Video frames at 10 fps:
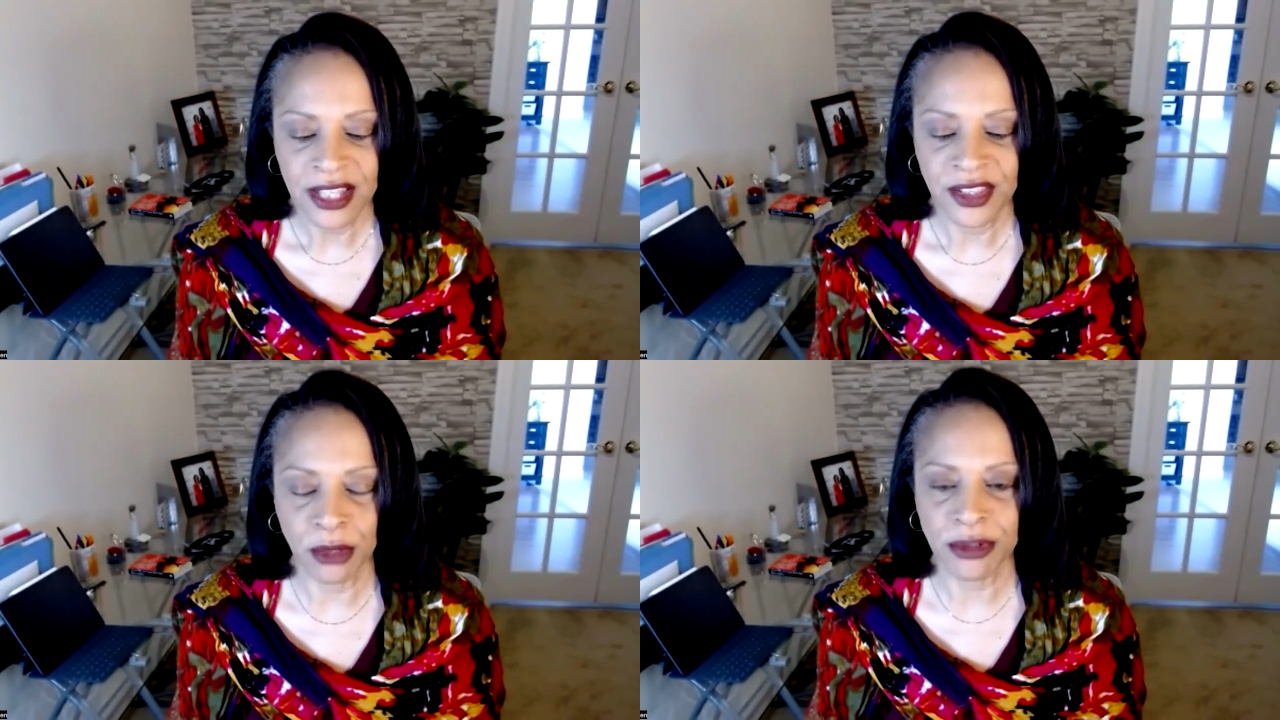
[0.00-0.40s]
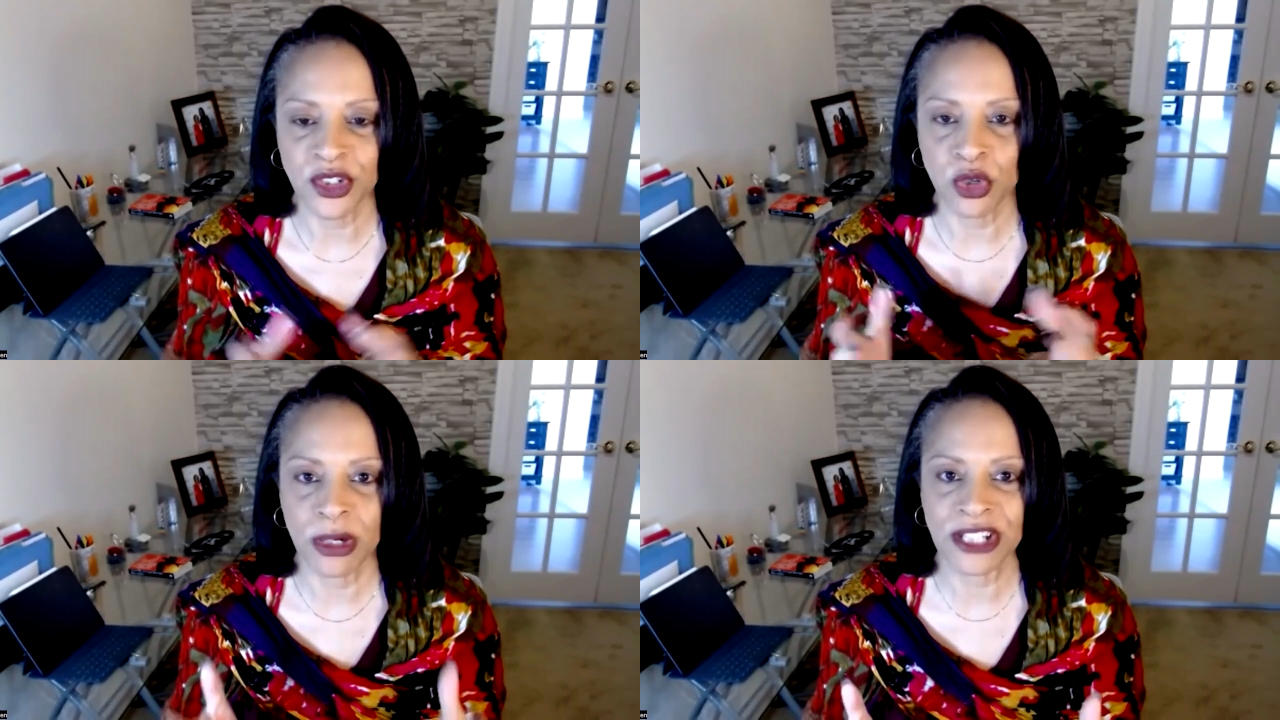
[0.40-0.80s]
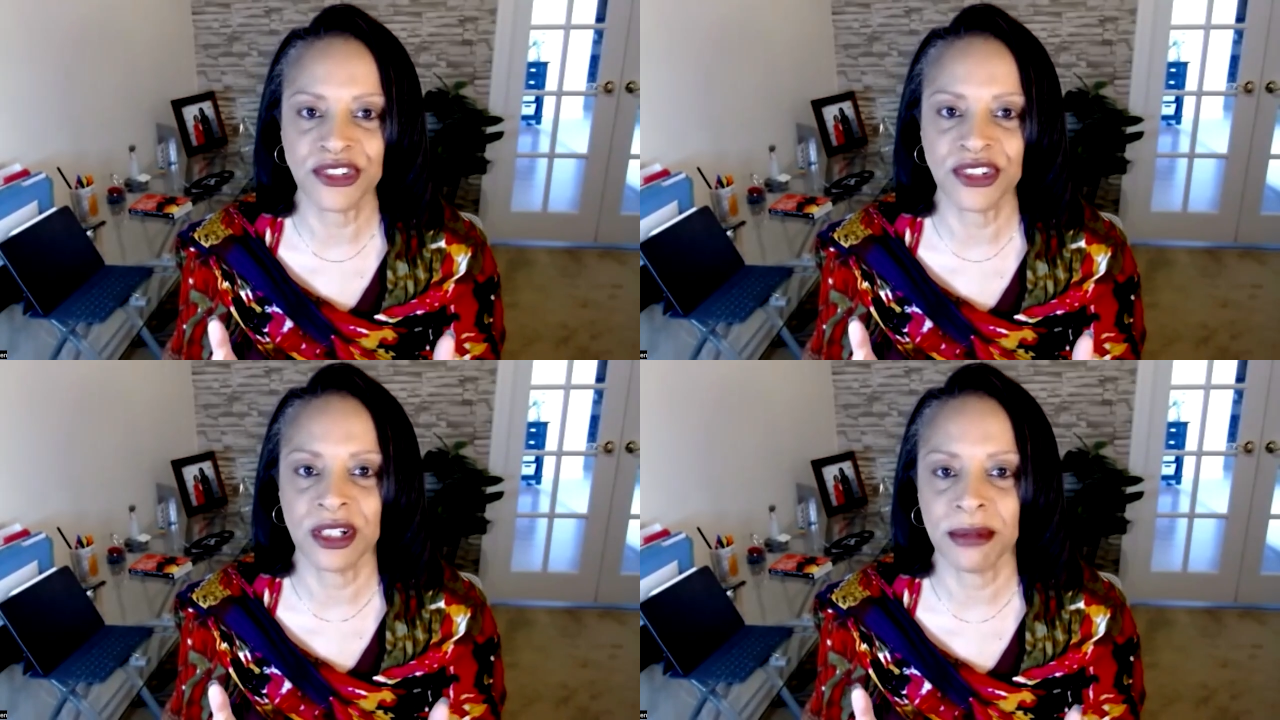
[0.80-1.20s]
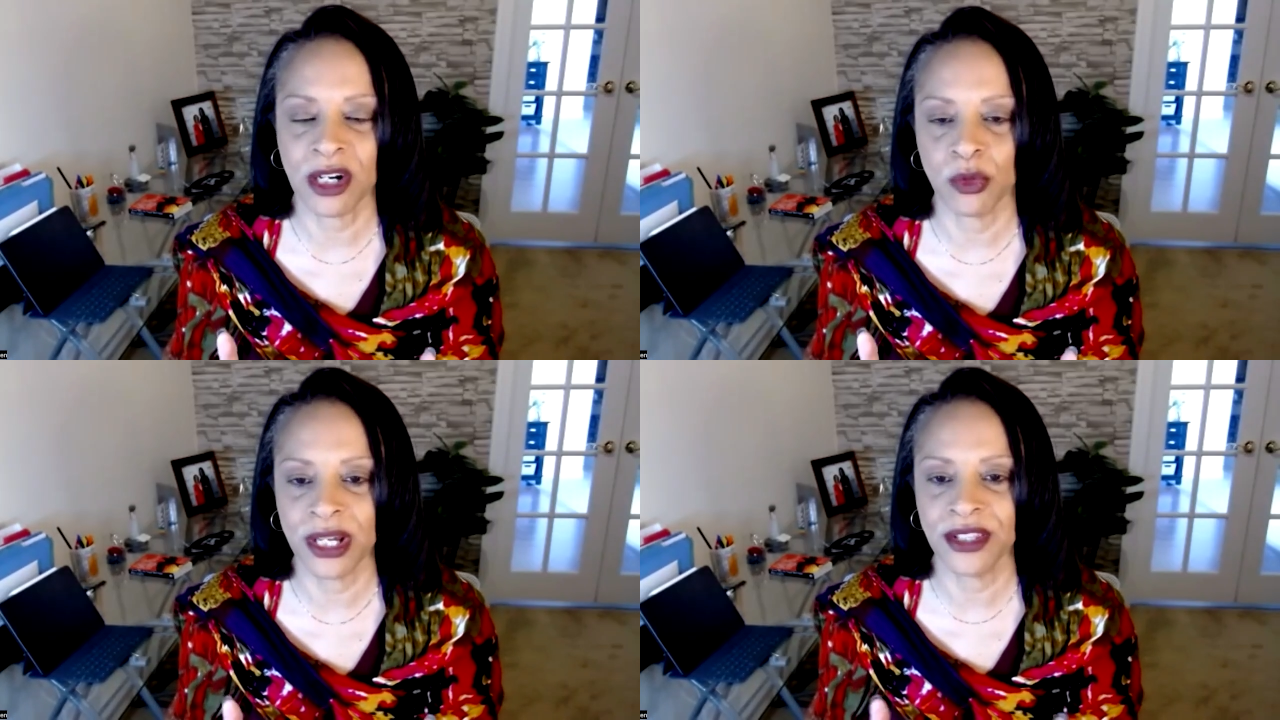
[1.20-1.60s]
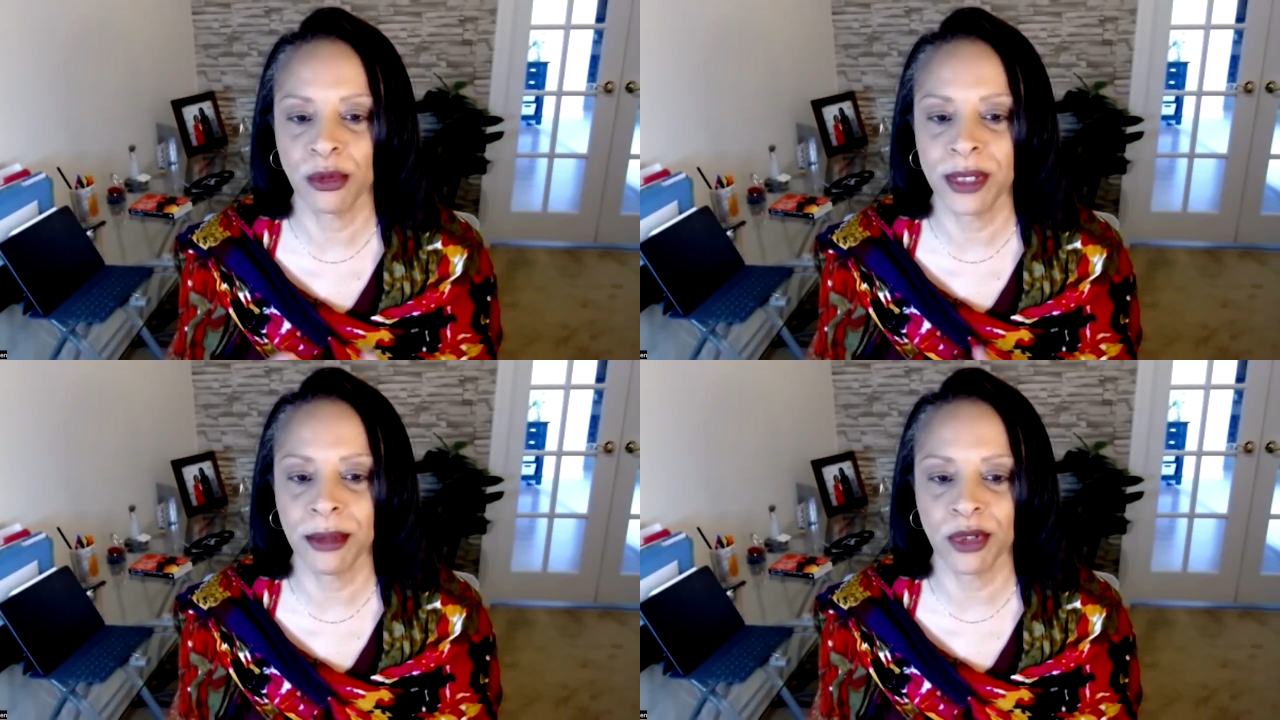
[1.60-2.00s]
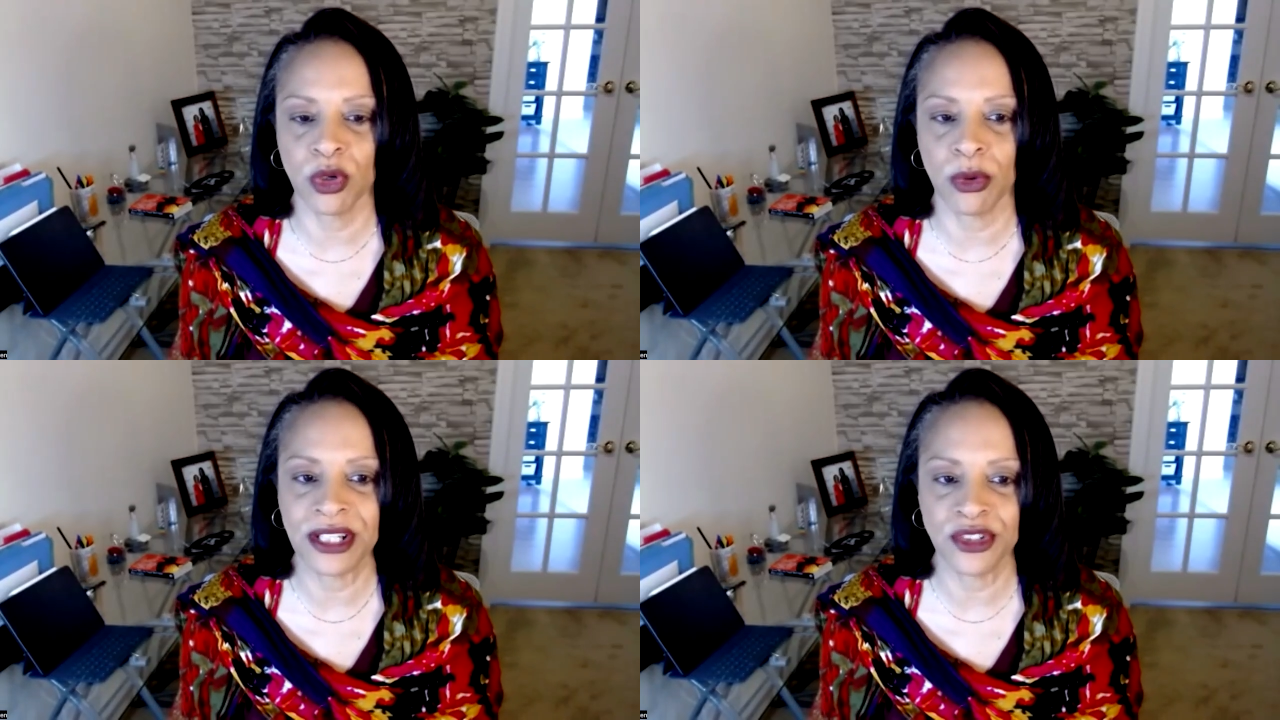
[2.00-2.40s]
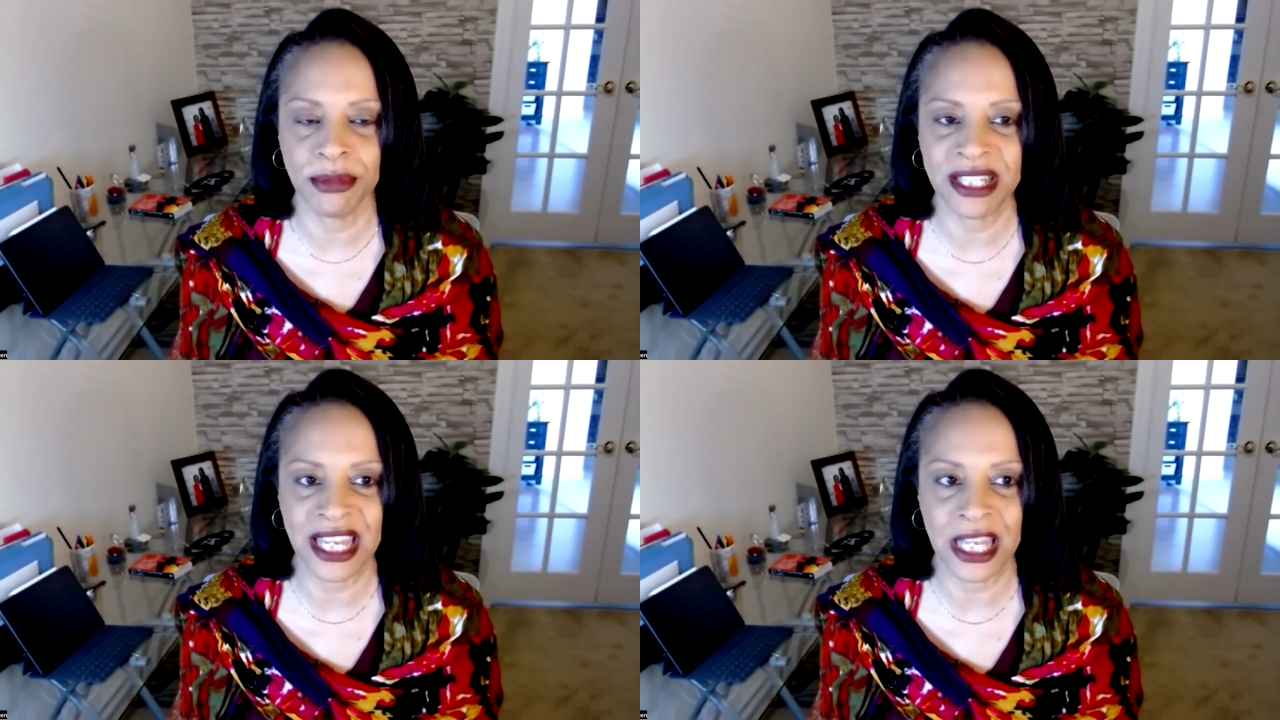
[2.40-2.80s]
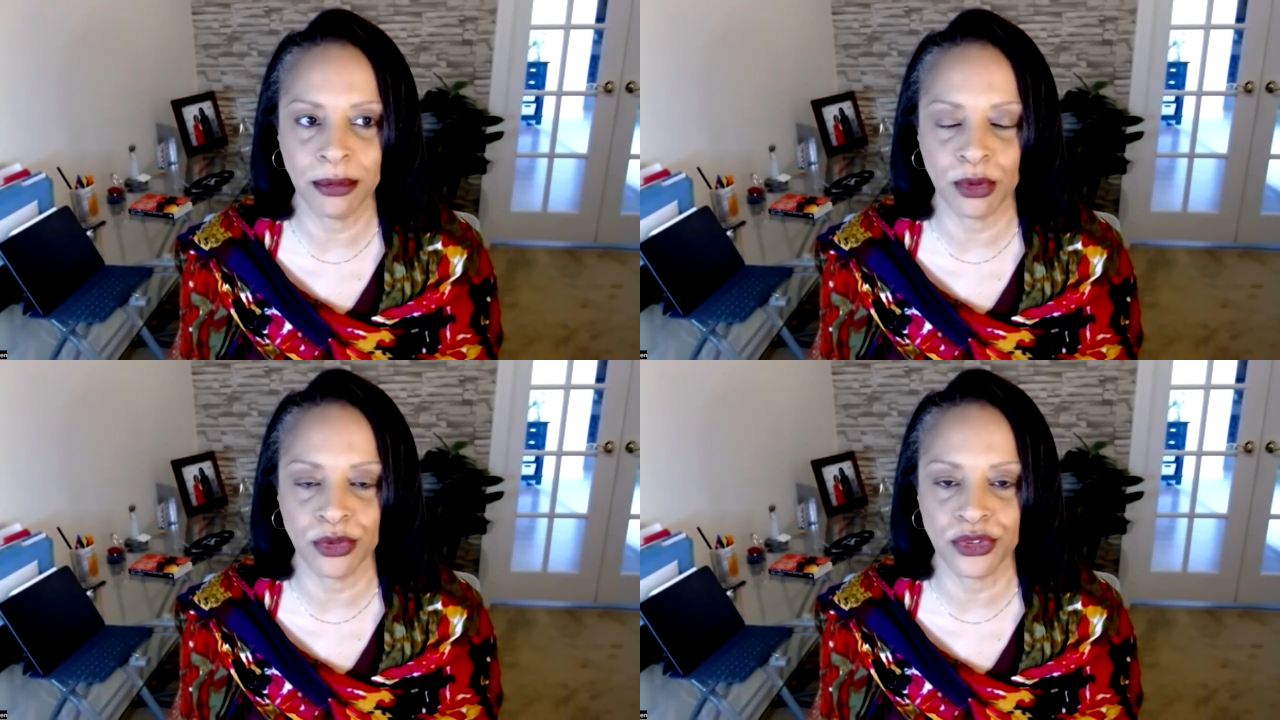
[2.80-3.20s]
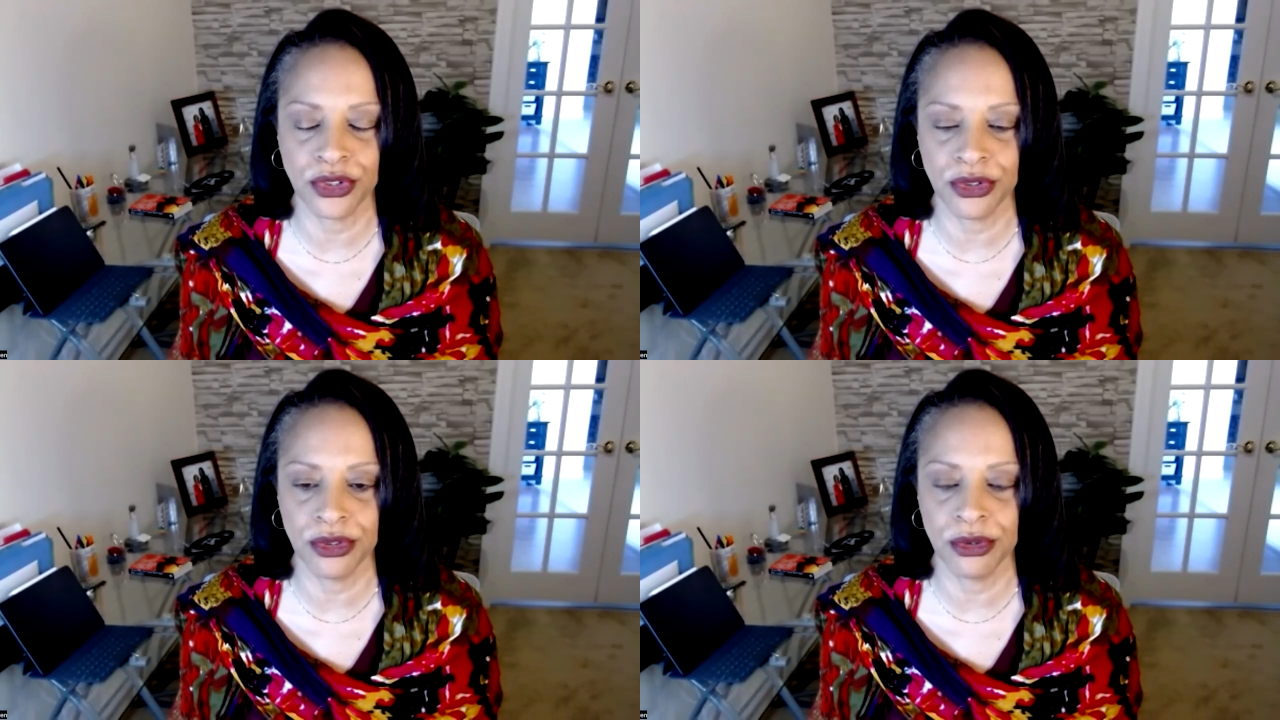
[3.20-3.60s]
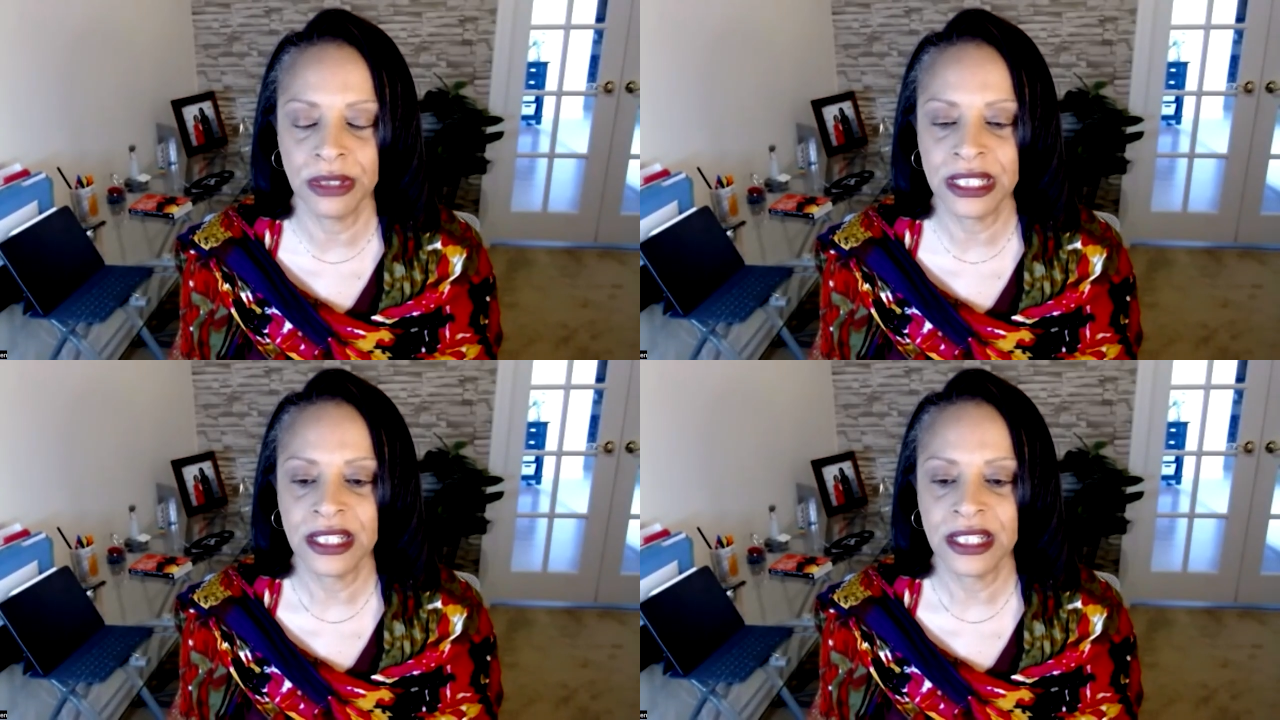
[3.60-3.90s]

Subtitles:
there was a question about whether we were going to be able to